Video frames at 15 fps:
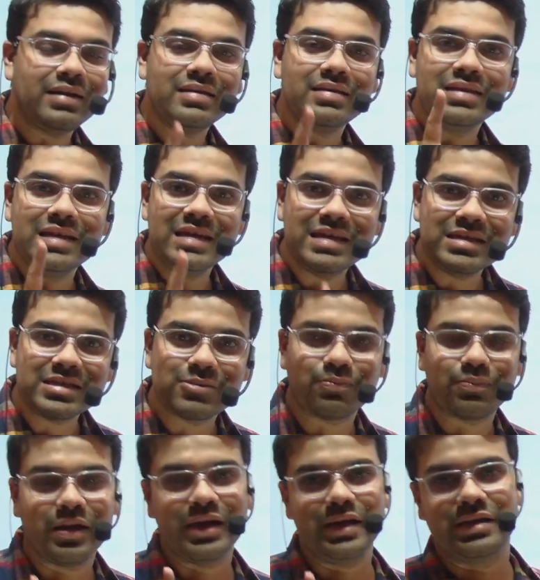these
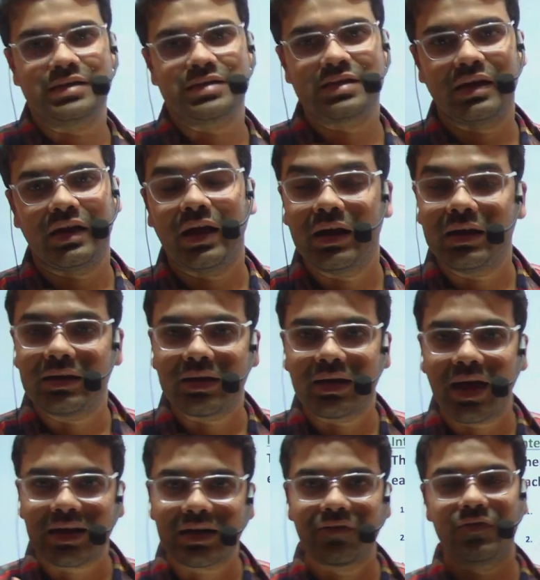plates interact with